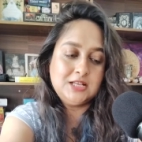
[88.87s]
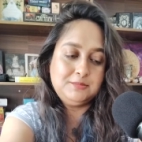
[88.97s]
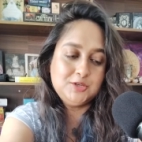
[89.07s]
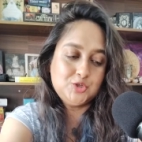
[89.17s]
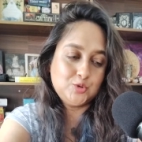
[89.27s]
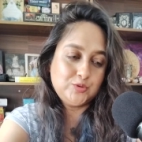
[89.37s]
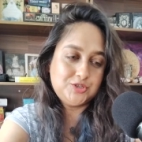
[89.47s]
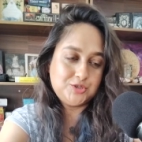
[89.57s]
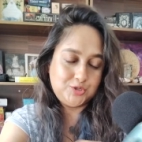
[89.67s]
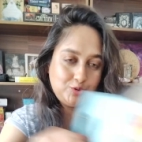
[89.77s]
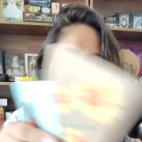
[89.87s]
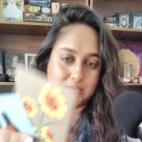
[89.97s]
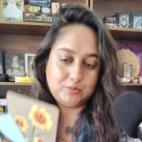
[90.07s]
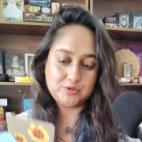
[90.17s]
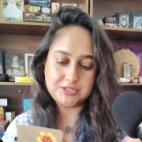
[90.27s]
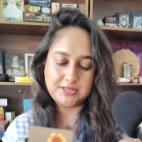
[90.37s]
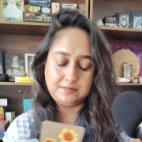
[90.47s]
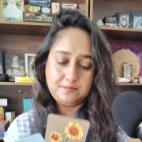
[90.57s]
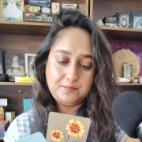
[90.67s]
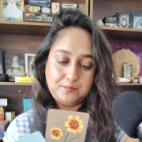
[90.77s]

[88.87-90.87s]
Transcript: let me show it to you one more time